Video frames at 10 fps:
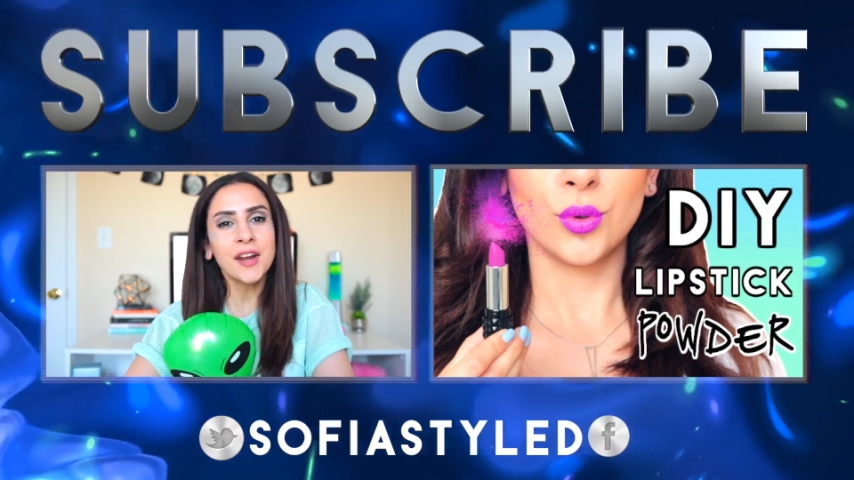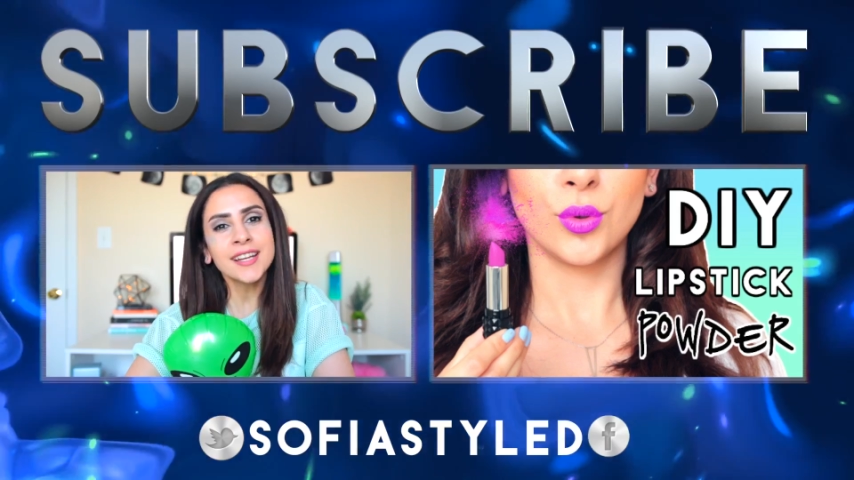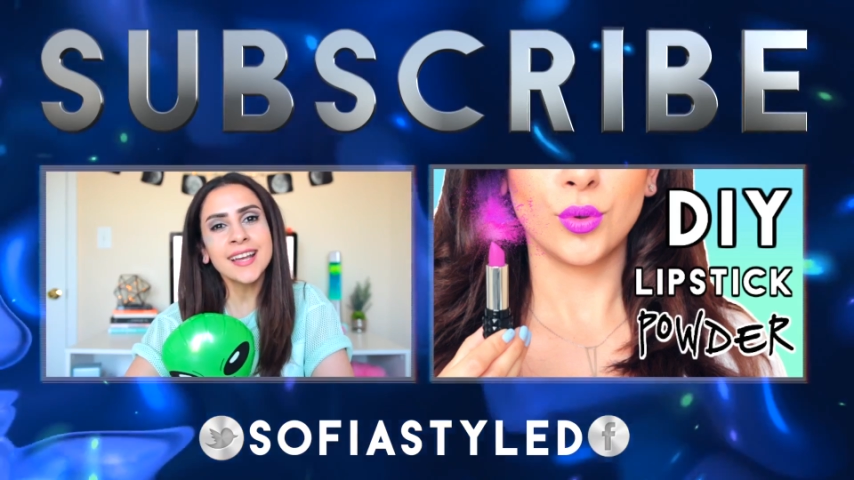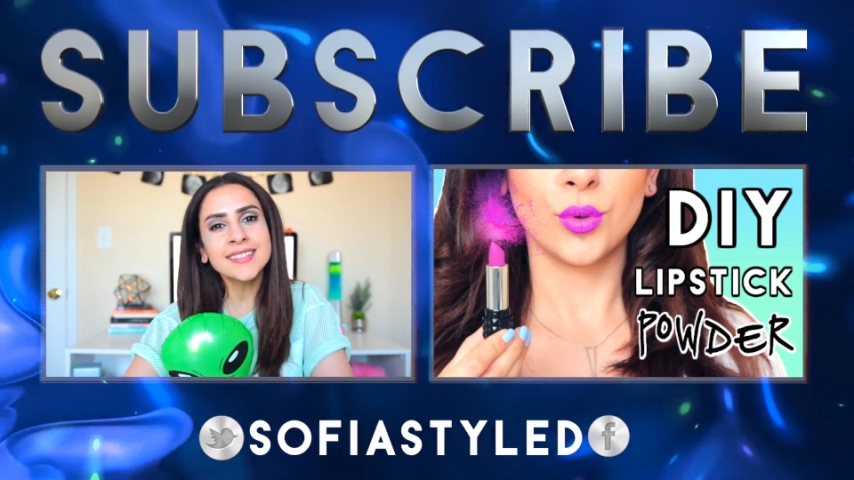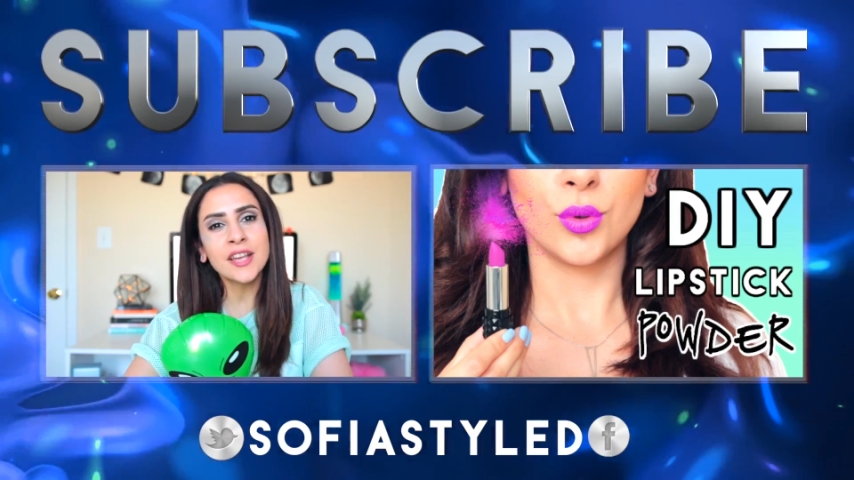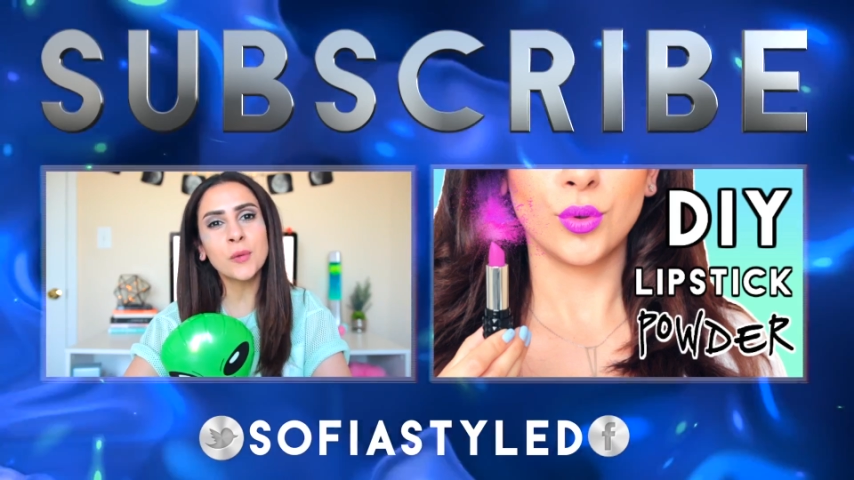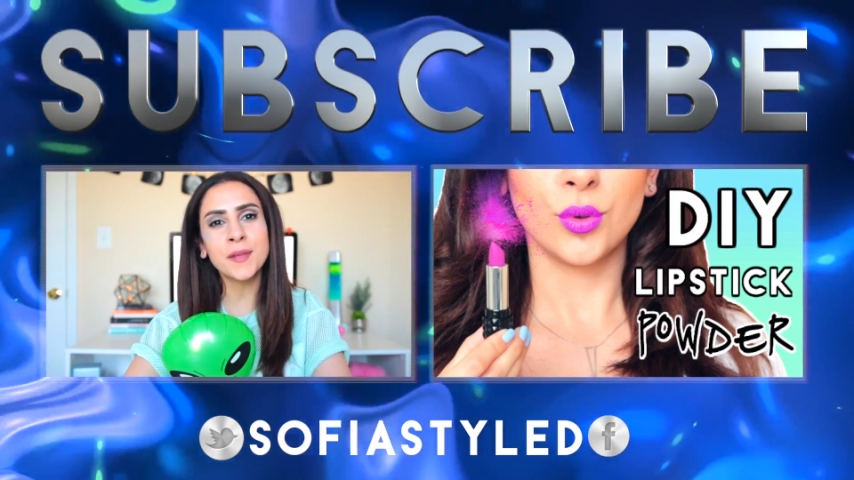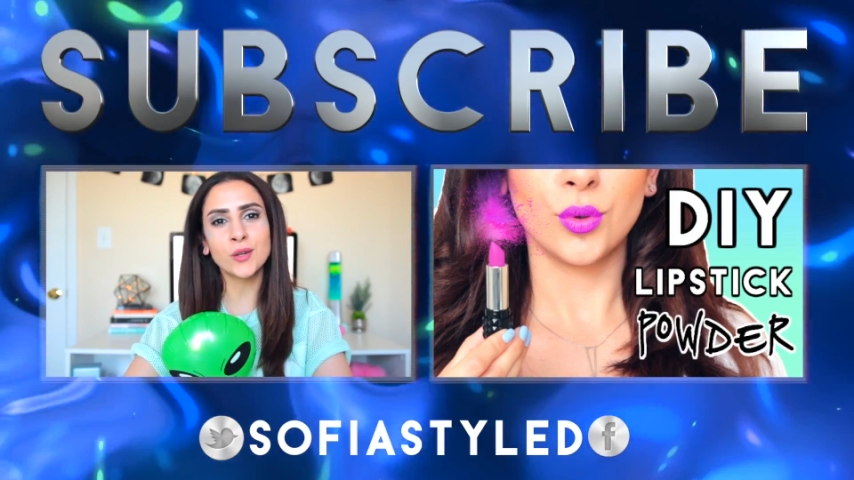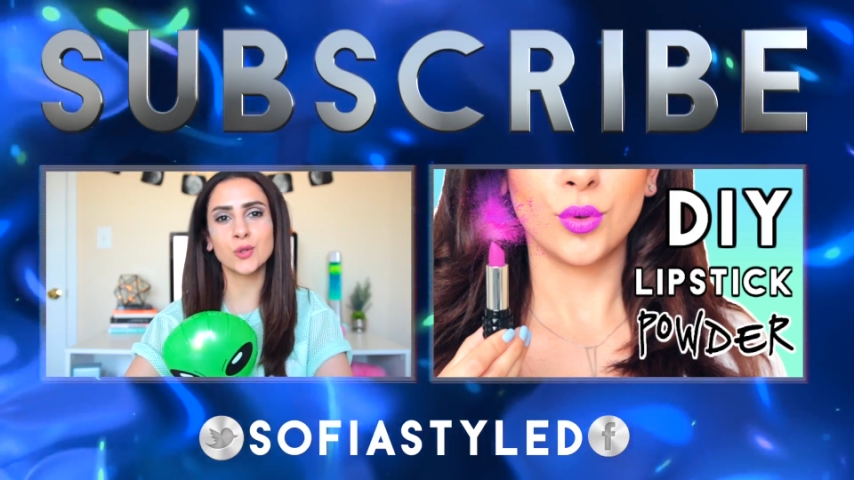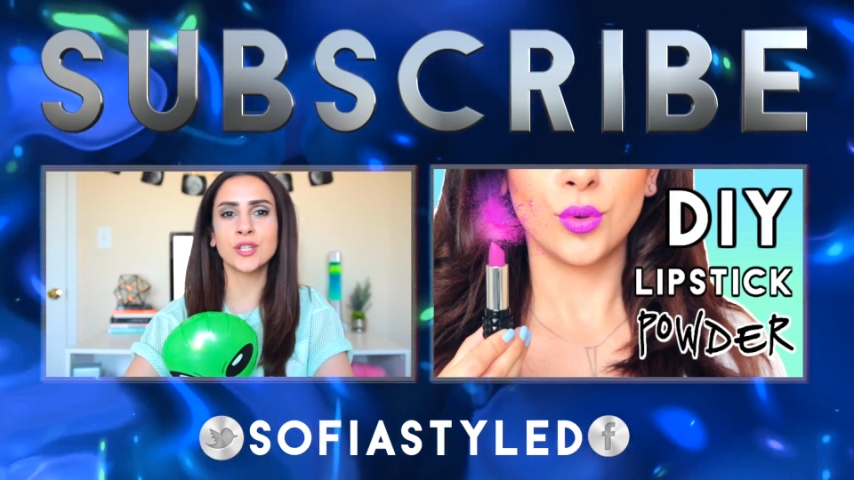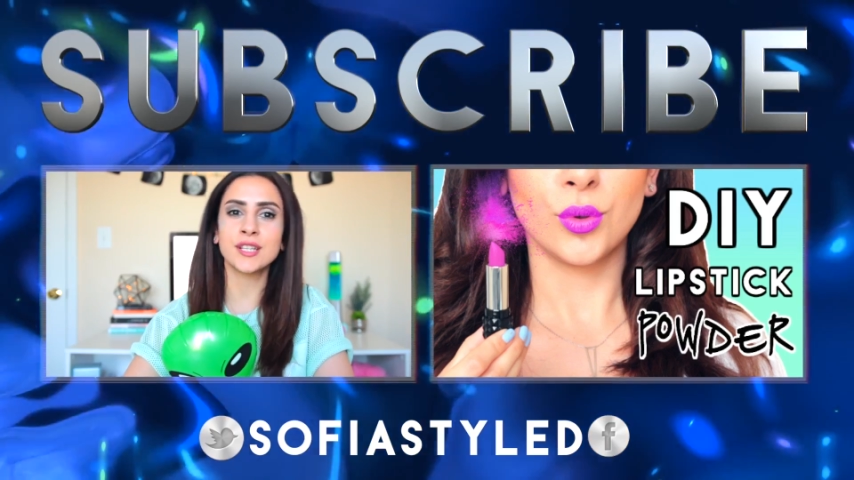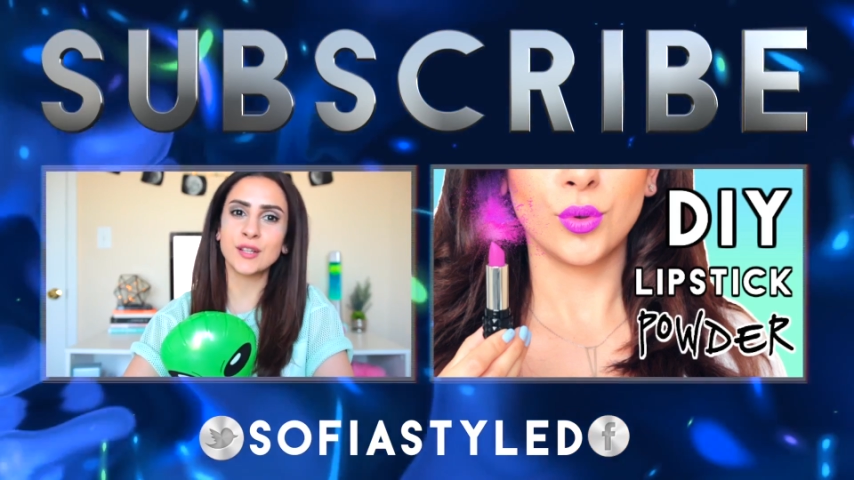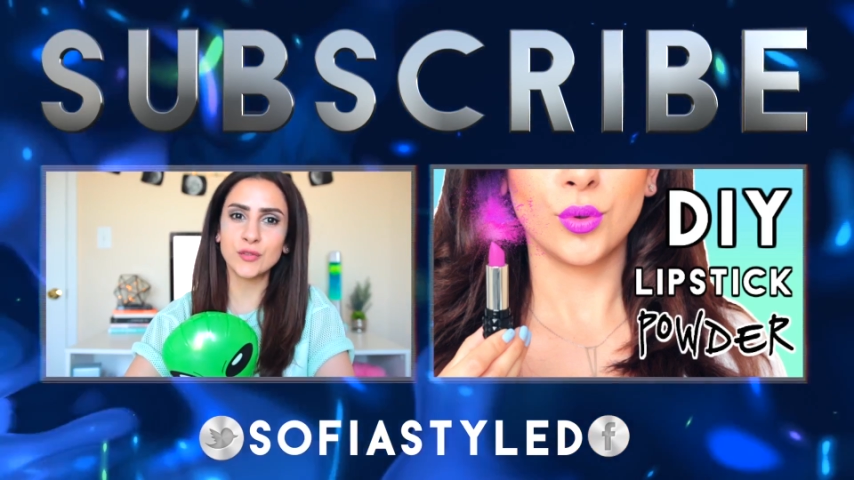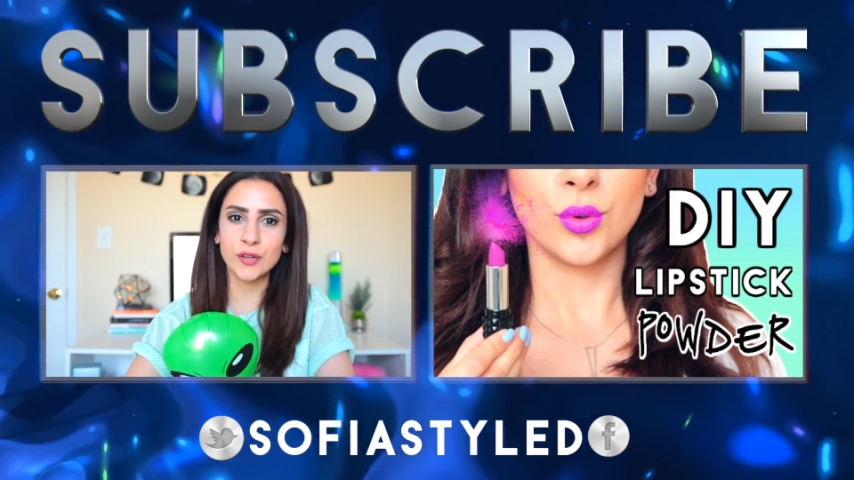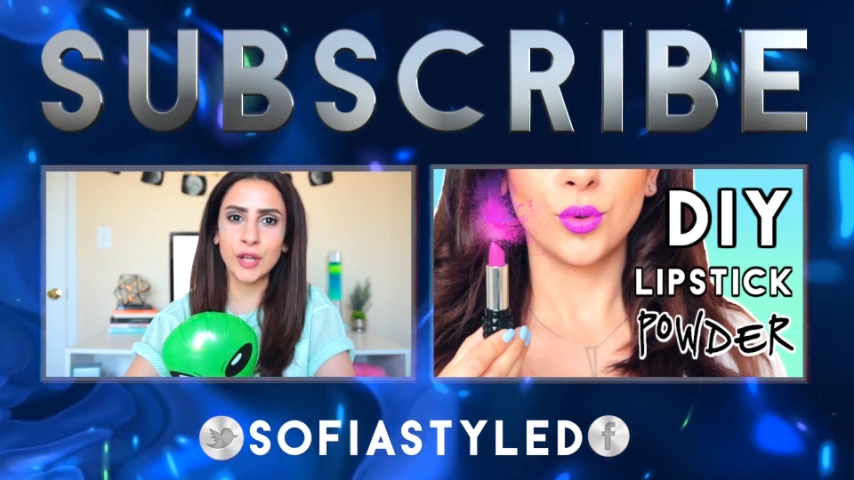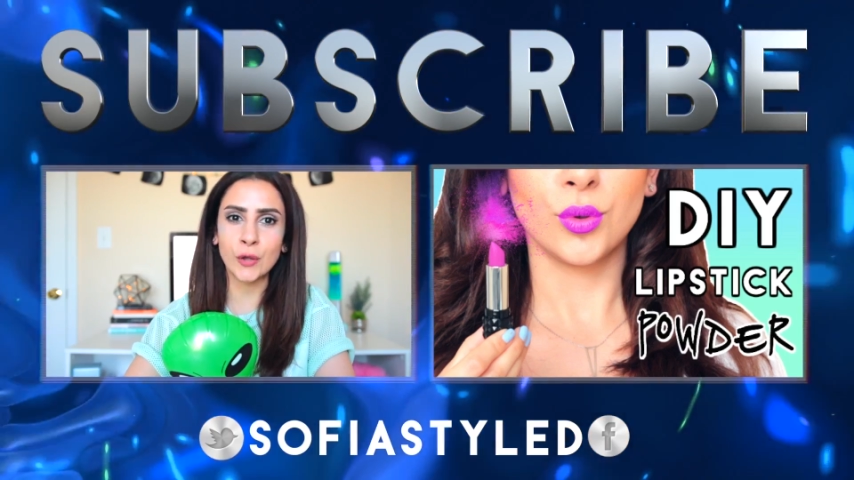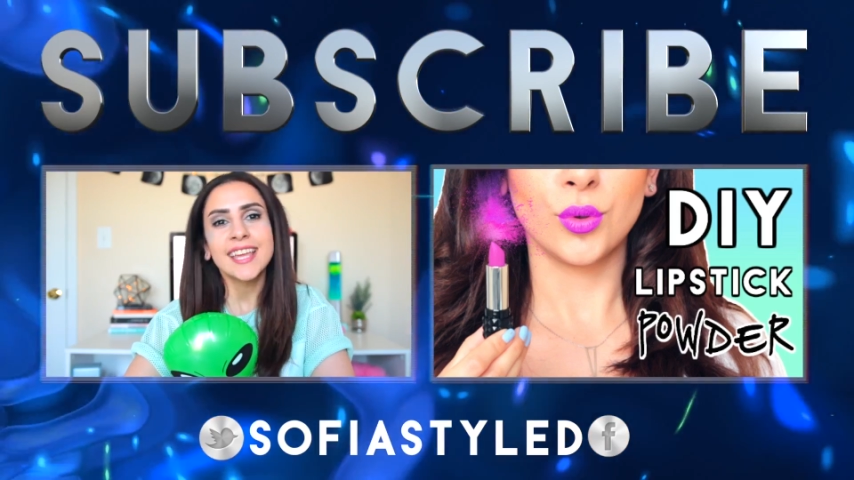Alright guys, I hope that you enjoyed today's video.